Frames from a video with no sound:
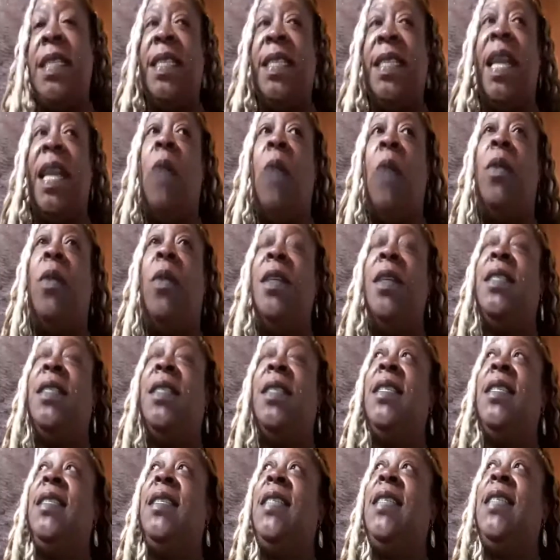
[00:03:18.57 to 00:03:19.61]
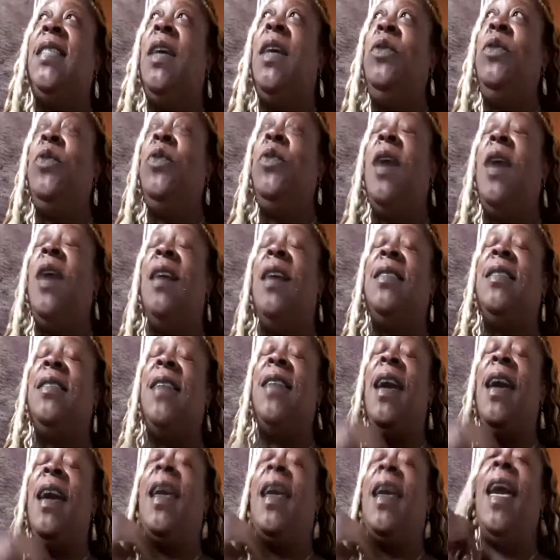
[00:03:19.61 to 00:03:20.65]
that I wanted to tell you guys
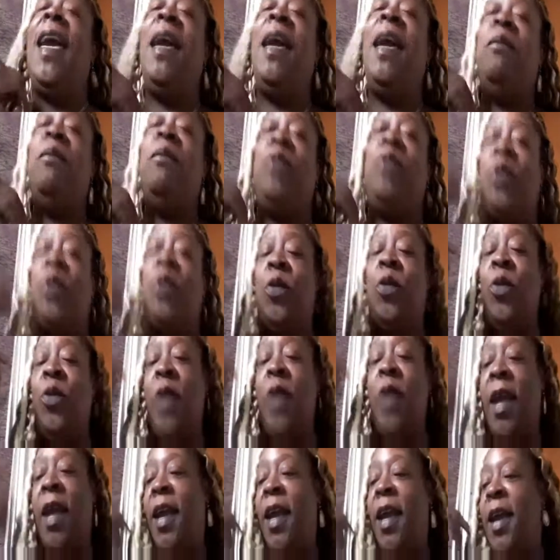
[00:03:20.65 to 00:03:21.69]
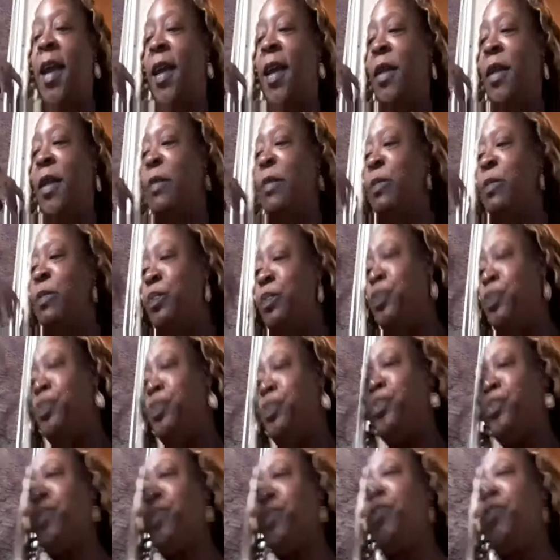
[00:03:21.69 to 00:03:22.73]
that came through in
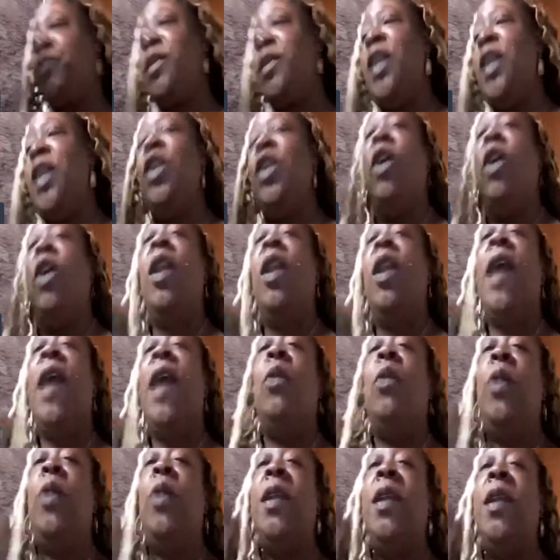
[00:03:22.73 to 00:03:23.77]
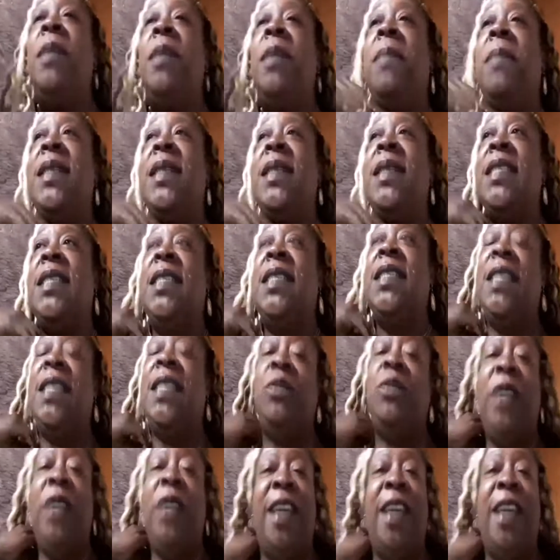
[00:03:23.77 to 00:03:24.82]
like one of the messages
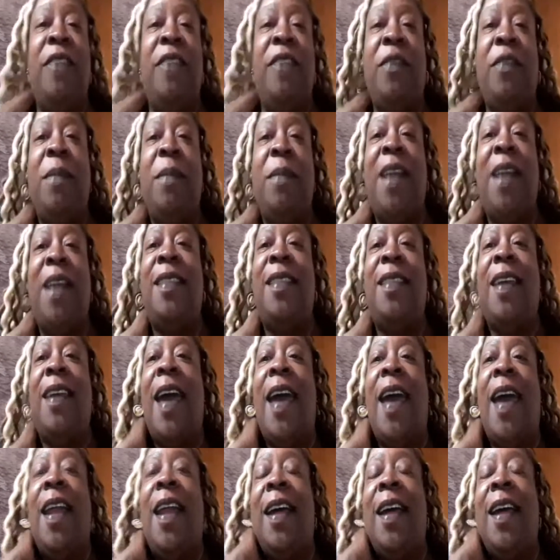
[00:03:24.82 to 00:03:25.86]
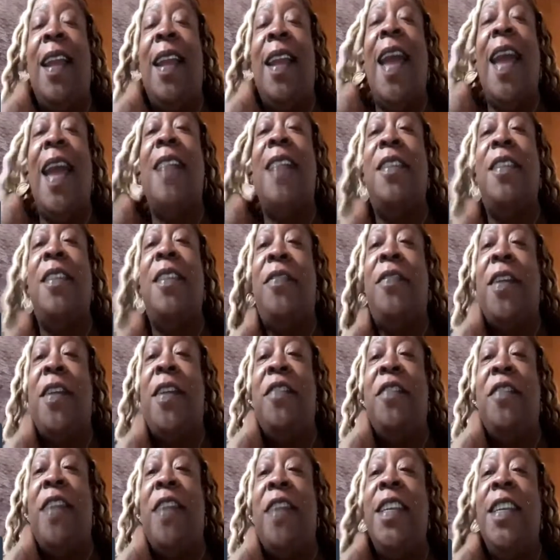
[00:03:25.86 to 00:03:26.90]
that we get from like the Galactic
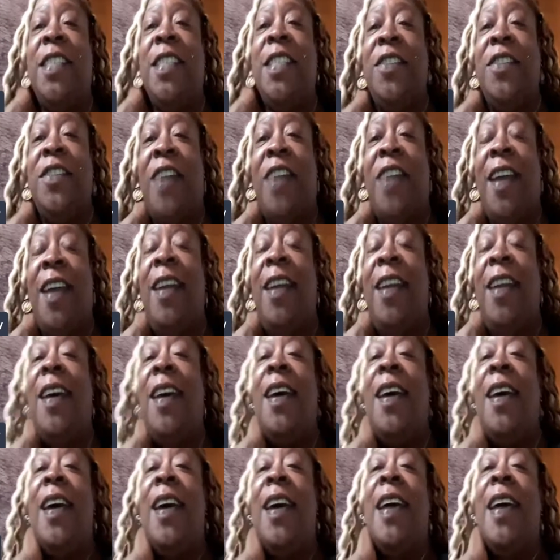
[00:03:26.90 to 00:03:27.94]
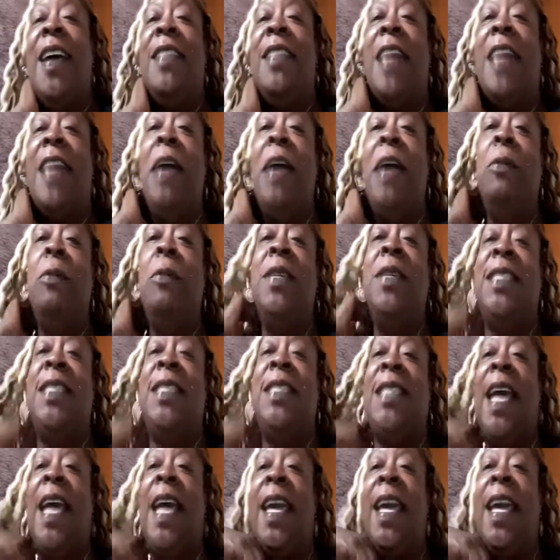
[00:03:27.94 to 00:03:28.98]
Federation, right? They were
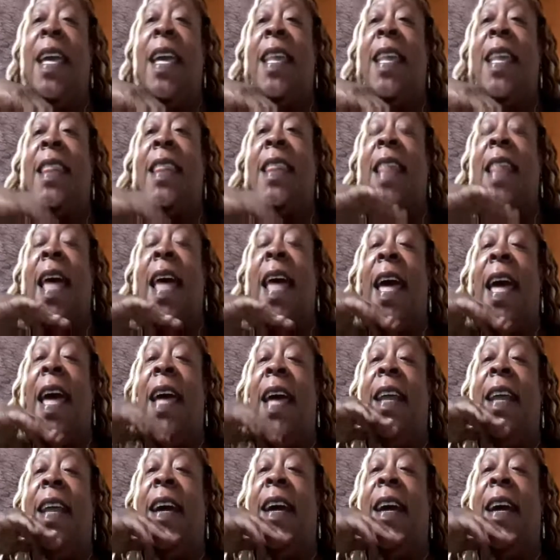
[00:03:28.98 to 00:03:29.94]
saying that